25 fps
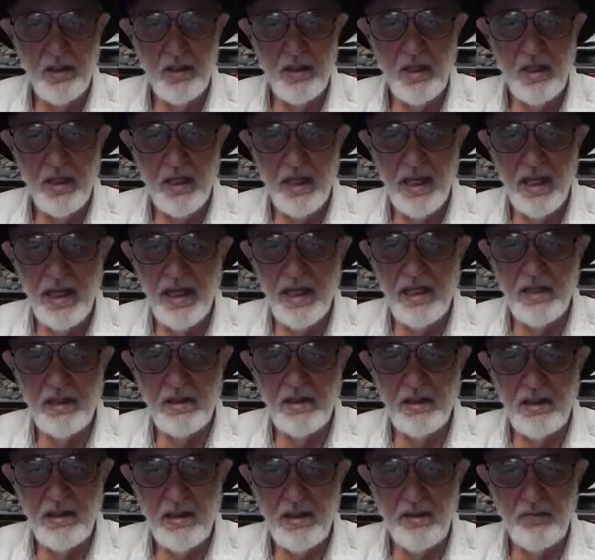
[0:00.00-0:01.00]
a
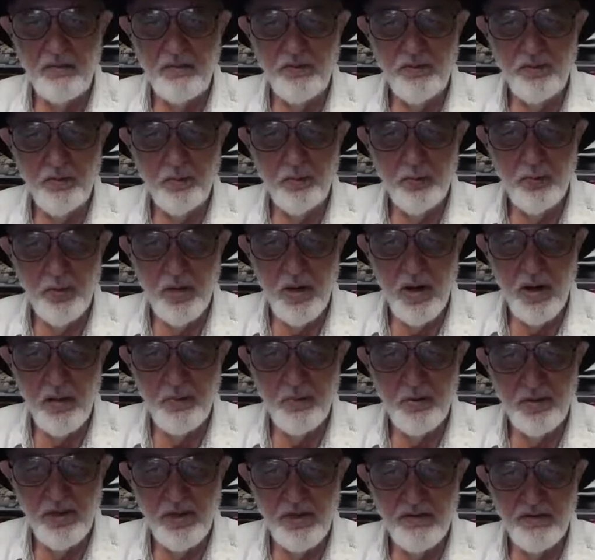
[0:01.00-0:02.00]
claim for property
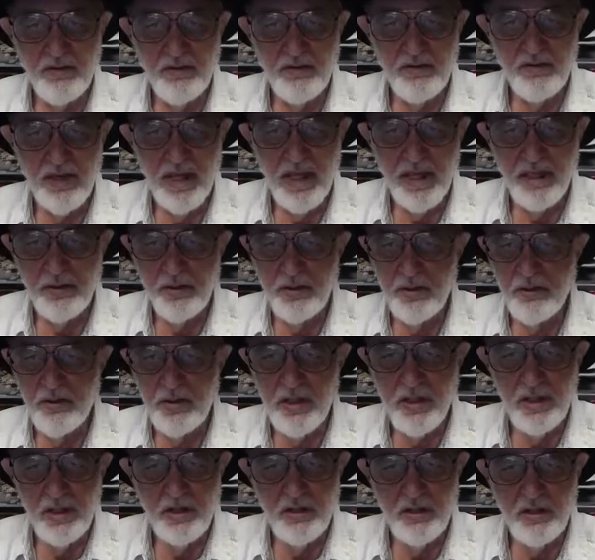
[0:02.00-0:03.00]
of a value that
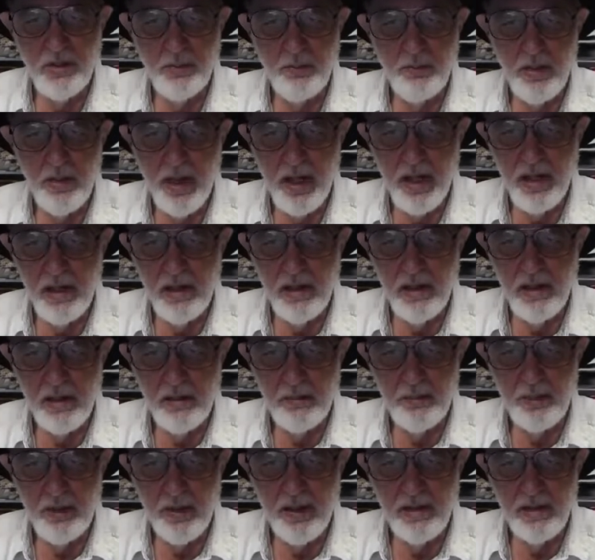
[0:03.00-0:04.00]
is
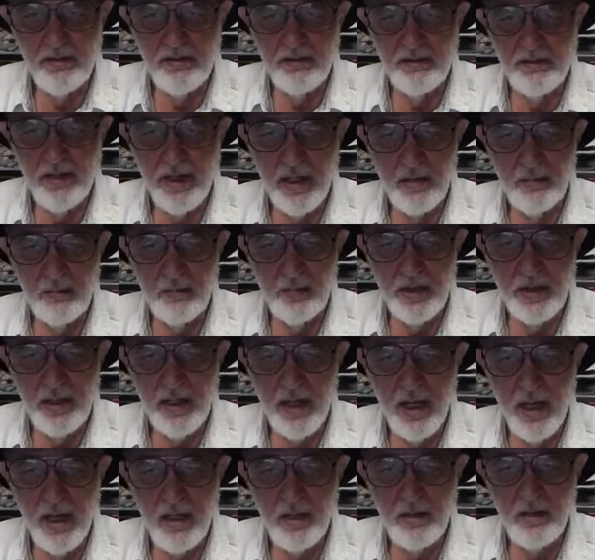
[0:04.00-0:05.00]
above and
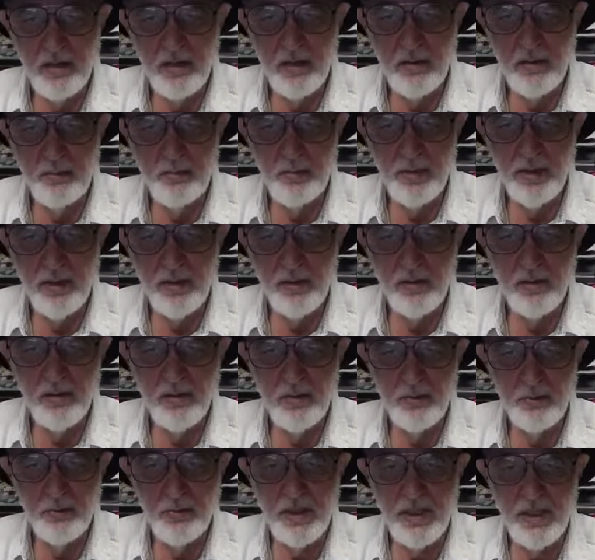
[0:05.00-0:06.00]
beyond the apparent
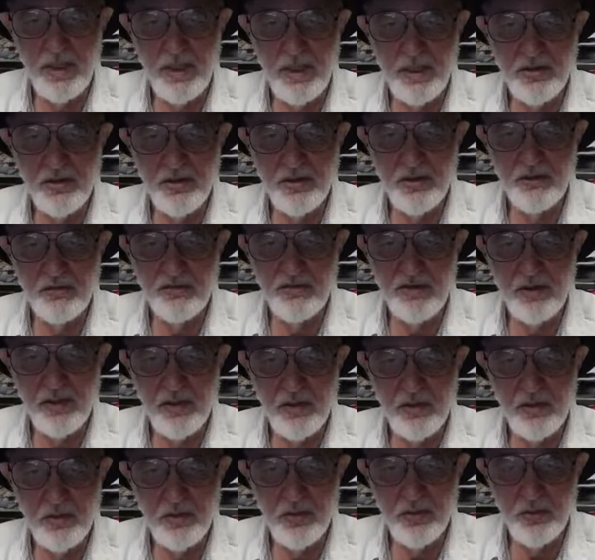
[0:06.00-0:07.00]
means of the
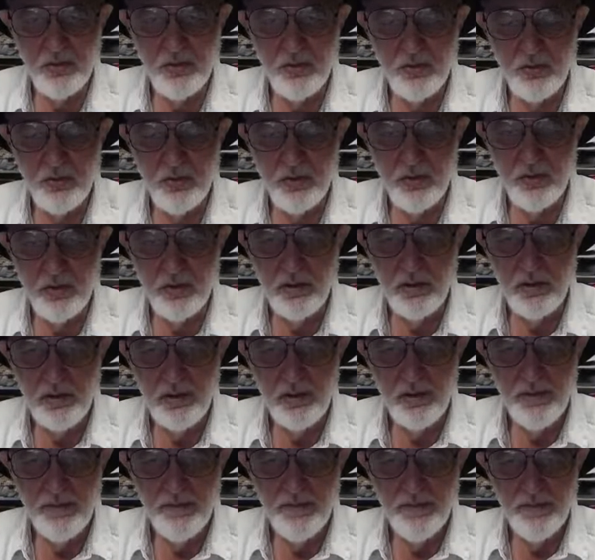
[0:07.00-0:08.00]
insured.
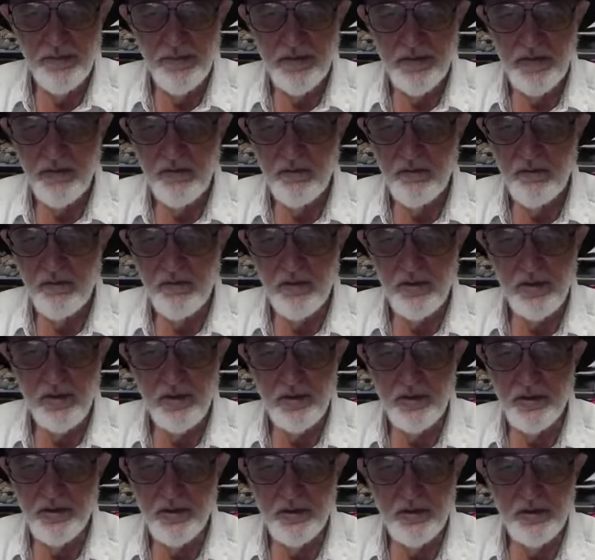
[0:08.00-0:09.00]
For
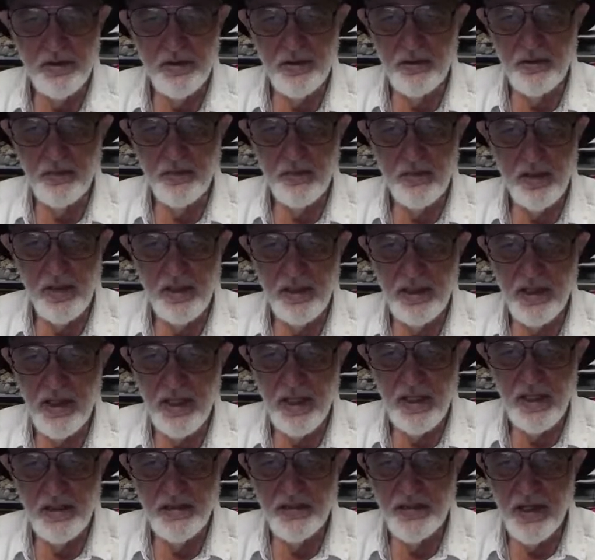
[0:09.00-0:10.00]
instance, in one
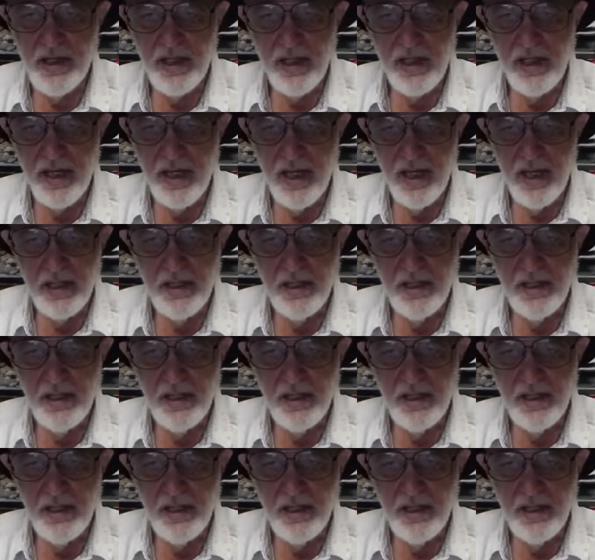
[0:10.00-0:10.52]
case I had